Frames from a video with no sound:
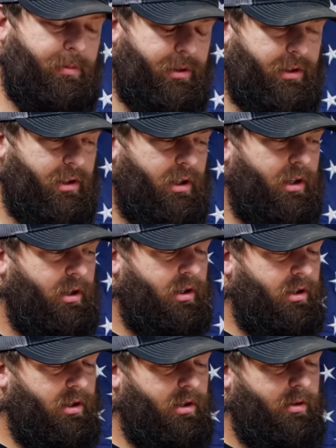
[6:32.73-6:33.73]
but
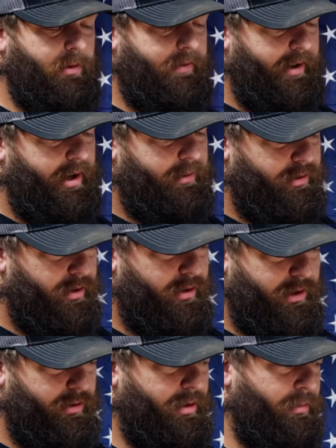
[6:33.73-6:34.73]
uh, if they ever start
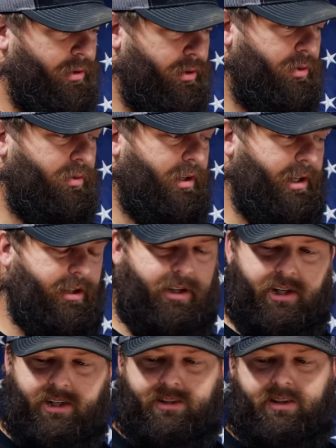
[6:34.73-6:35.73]
doing the blue and like
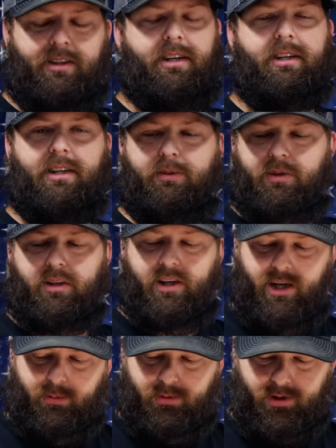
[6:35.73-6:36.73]
these, like they did with the
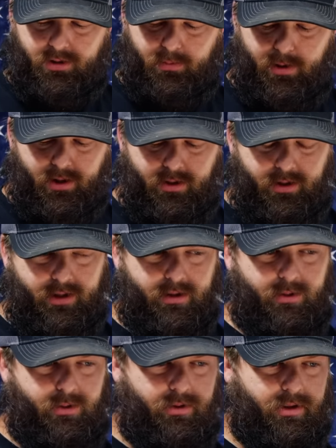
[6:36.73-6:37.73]
tire pressure monitoring
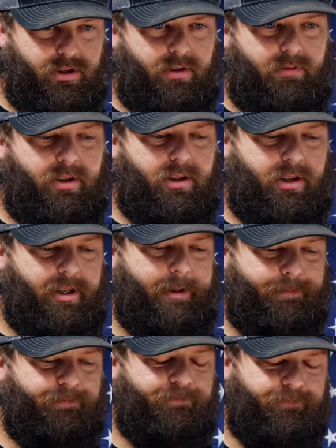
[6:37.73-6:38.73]
tool and stuff like that,
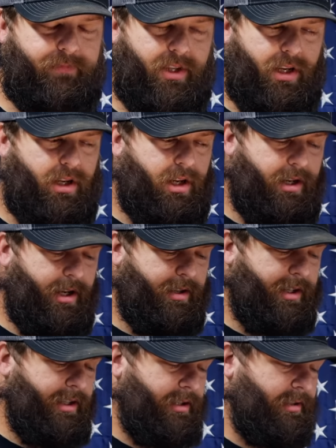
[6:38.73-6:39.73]
I
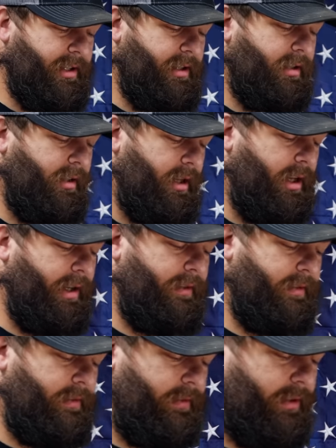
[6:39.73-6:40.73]
think they'll sell a lot.
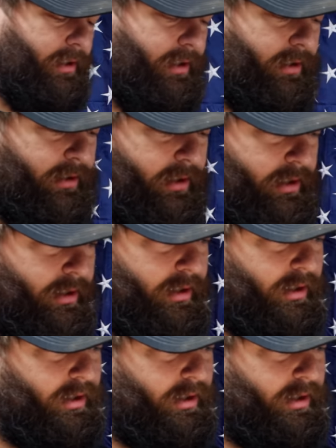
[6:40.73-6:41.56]
I'm wanting to